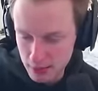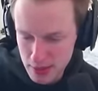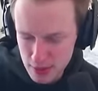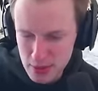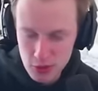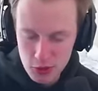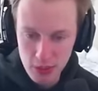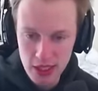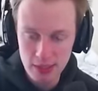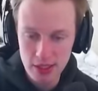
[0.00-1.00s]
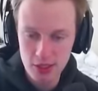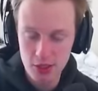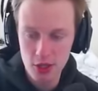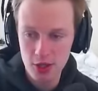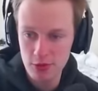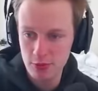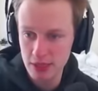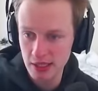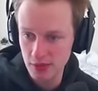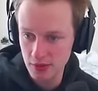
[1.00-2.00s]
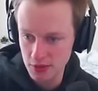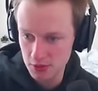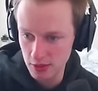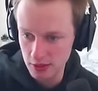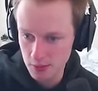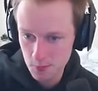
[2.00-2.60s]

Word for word: Maybe this was probably about a year ago that we've played on this one.